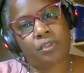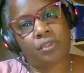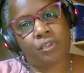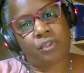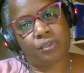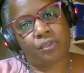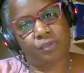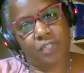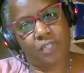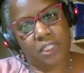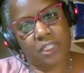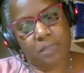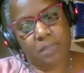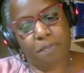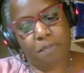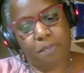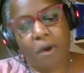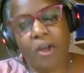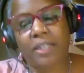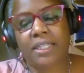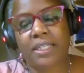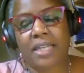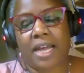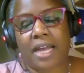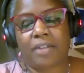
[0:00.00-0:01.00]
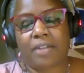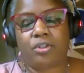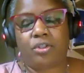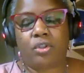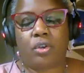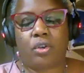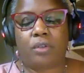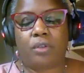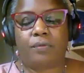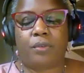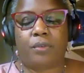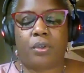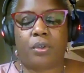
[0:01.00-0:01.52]
to respond to that
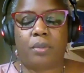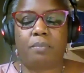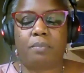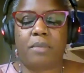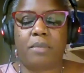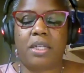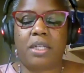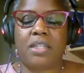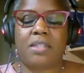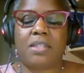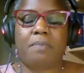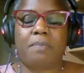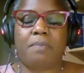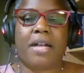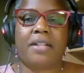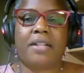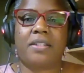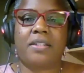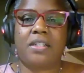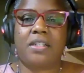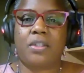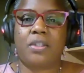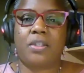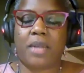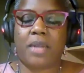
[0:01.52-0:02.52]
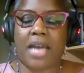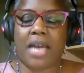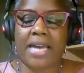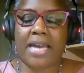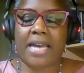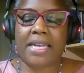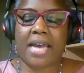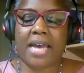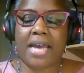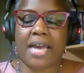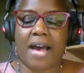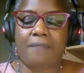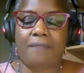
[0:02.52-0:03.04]
shortfall, municipalities will
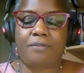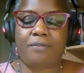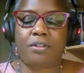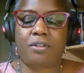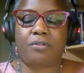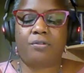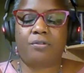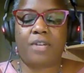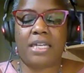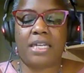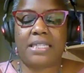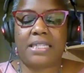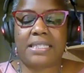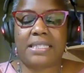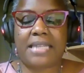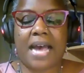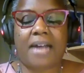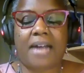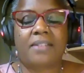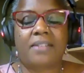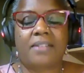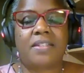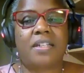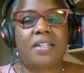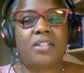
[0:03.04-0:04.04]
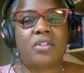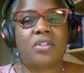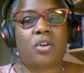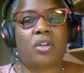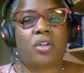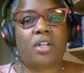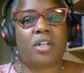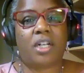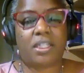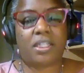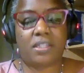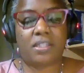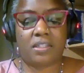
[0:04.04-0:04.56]
either have to raise taxes or
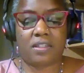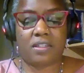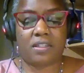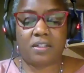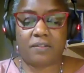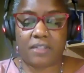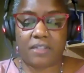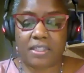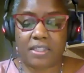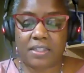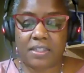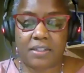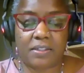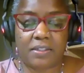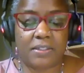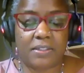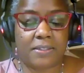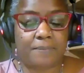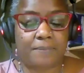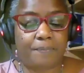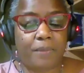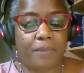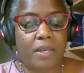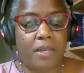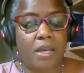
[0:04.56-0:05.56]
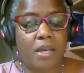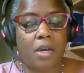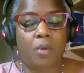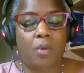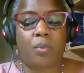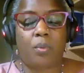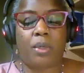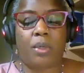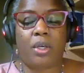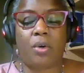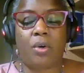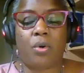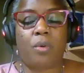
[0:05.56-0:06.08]
cut services.
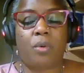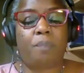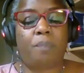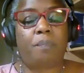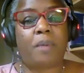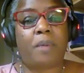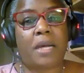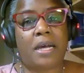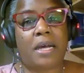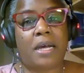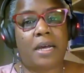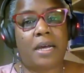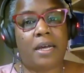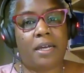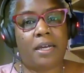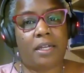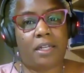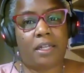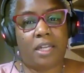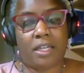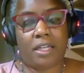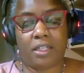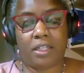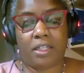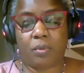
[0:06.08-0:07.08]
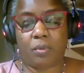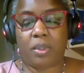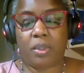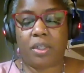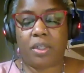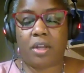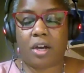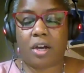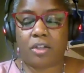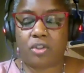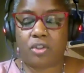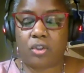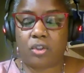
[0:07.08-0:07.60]
We hope London will
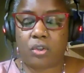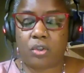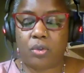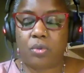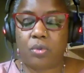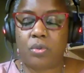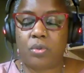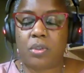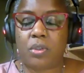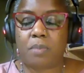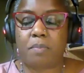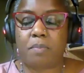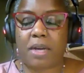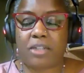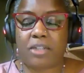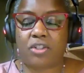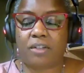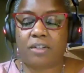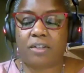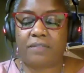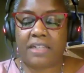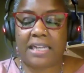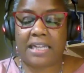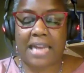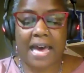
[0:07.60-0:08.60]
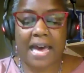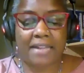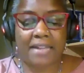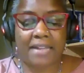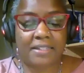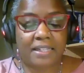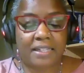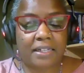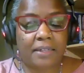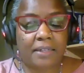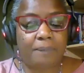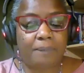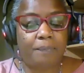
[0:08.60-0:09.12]
not choose much of the
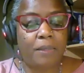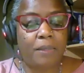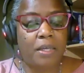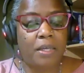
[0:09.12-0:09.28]
latter